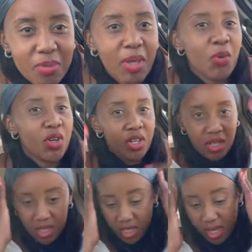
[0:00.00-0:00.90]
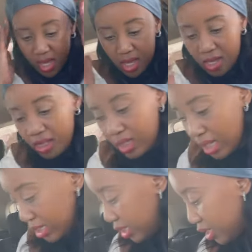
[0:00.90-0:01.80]
my work
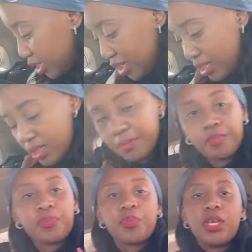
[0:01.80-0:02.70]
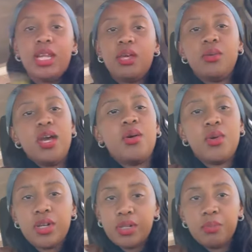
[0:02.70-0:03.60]
t-shirt, like where I
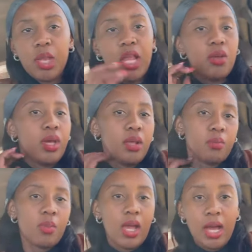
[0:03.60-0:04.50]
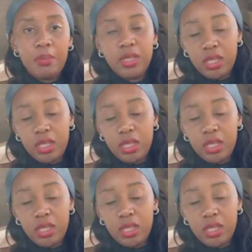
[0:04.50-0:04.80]
work. Anyway, I'm at